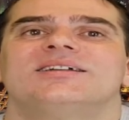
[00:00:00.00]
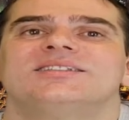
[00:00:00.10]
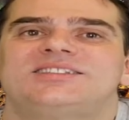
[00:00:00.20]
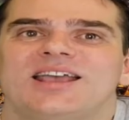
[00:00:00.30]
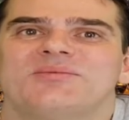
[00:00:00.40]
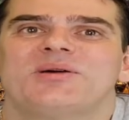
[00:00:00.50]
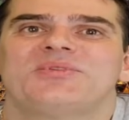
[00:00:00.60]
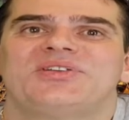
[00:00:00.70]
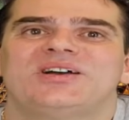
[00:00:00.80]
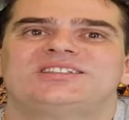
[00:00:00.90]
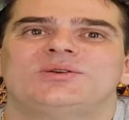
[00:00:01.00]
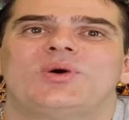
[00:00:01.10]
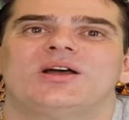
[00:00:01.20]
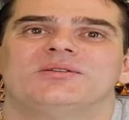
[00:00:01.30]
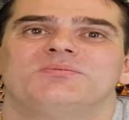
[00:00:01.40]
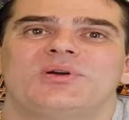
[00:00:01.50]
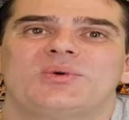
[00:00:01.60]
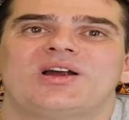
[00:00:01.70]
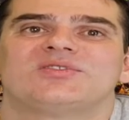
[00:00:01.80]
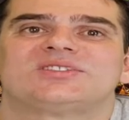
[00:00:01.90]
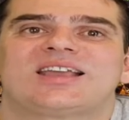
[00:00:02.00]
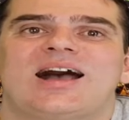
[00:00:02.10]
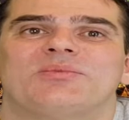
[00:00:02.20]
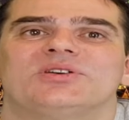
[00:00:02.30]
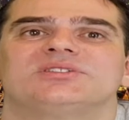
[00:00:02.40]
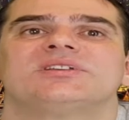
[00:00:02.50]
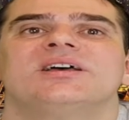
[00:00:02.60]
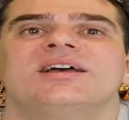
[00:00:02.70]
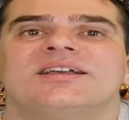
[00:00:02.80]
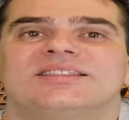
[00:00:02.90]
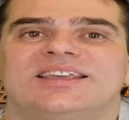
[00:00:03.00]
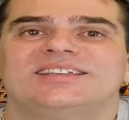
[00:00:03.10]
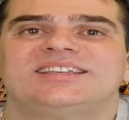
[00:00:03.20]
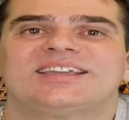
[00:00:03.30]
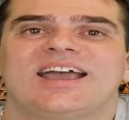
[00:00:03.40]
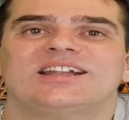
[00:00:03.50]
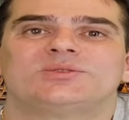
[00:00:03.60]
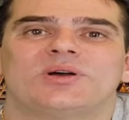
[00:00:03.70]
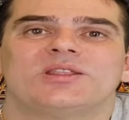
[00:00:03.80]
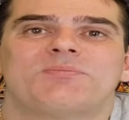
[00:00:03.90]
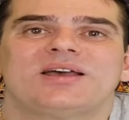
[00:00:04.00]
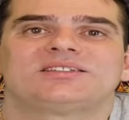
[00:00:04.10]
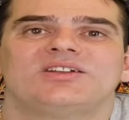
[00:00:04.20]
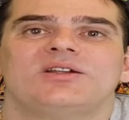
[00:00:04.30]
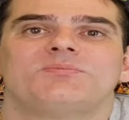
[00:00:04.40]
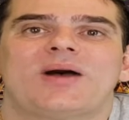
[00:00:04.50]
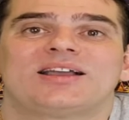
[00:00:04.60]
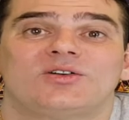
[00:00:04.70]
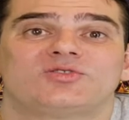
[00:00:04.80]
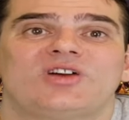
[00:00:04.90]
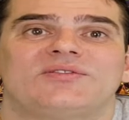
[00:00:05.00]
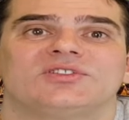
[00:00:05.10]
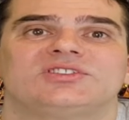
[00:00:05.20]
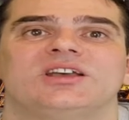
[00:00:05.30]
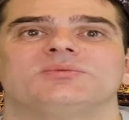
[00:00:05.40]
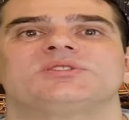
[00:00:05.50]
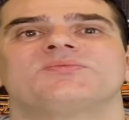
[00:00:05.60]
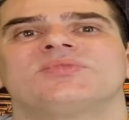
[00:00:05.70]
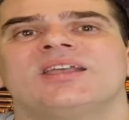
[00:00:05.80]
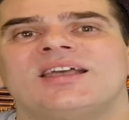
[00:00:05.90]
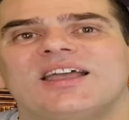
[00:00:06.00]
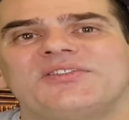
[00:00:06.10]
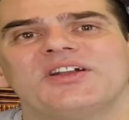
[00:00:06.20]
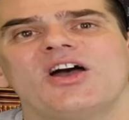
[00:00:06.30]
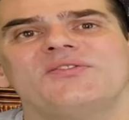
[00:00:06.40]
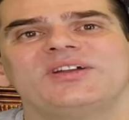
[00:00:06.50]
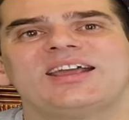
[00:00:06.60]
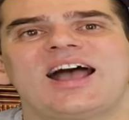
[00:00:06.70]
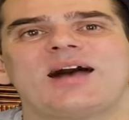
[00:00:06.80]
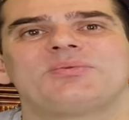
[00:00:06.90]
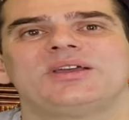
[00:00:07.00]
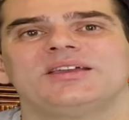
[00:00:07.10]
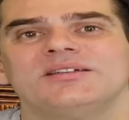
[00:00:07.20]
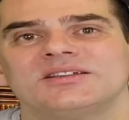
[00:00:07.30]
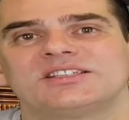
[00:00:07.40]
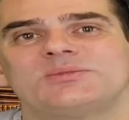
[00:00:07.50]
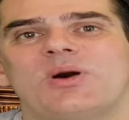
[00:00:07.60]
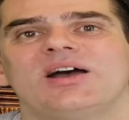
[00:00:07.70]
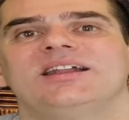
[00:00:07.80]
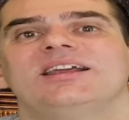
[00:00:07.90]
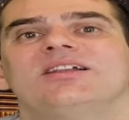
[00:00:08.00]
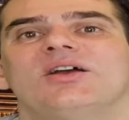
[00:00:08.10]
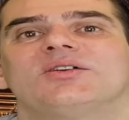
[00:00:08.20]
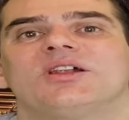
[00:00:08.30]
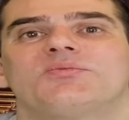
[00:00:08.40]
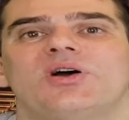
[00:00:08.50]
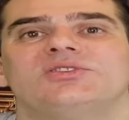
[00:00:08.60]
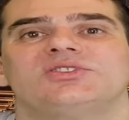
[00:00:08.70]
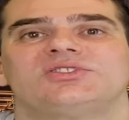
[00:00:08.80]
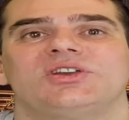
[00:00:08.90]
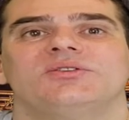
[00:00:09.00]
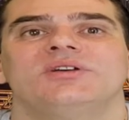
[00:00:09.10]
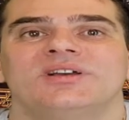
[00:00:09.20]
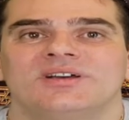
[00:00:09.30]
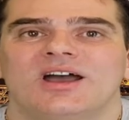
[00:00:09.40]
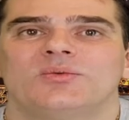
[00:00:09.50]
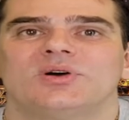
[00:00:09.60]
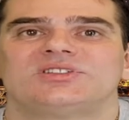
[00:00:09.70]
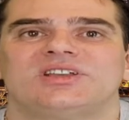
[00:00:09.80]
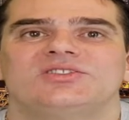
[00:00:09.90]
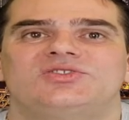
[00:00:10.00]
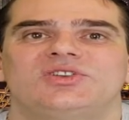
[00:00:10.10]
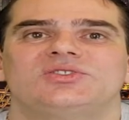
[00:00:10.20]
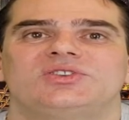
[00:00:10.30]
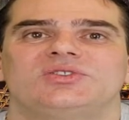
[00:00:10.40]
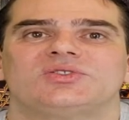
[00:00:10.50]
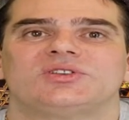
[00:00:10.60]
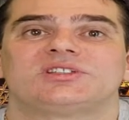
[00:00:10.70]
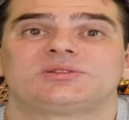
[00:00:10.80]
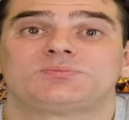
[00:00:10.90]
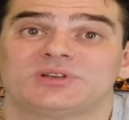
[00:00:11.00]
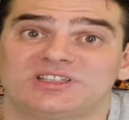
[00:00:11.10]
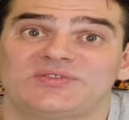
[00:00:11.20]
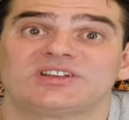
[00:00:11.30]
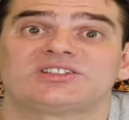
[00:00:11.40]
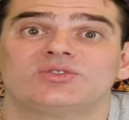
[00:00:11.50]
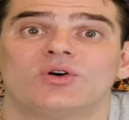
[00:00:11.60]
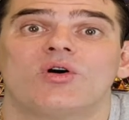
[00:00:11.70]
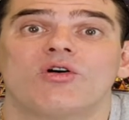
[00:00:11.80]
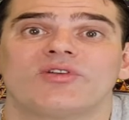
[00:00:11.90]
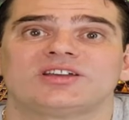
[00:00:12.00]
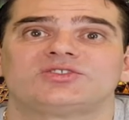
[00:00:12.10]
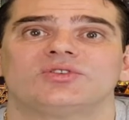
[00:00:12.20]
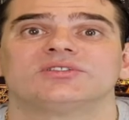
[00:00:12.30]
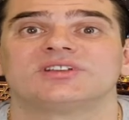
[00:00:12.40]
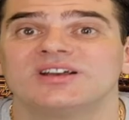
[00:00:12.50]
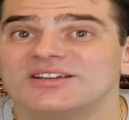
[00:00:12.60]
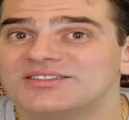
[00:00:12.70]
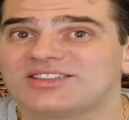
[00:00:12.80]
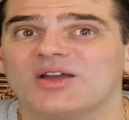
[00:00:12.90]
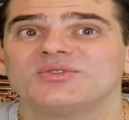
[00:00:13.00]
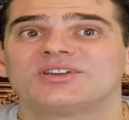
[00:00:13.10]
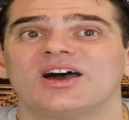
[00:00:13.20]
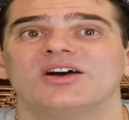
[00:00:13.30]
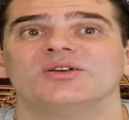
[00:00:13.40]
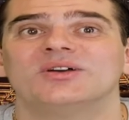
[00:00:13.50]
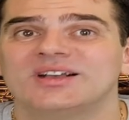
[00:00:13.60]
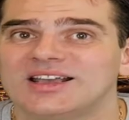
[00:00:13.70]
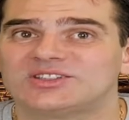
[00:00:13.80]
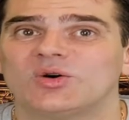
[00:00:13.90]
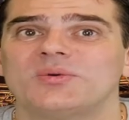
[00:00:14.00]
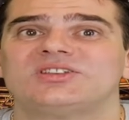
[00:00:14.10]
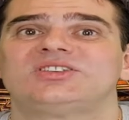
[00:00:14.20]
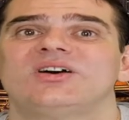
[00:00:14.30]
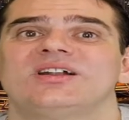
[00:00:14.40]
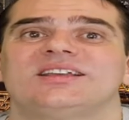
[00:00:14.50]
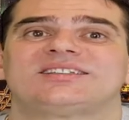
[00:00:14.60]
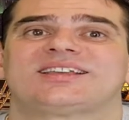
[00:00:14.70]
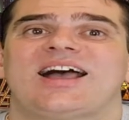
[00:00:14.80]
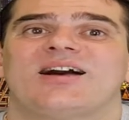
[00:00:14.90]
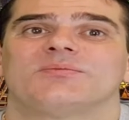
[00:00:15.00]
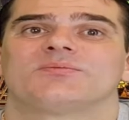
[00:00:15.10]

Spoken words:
Tip number 31, beware of scammers. This again is one of the best known Bangkok travel tips. If an overly happy, smiley local approaches you and wants to introduce you to a specific store or restaurant, don't go. It's almost certainly a scam.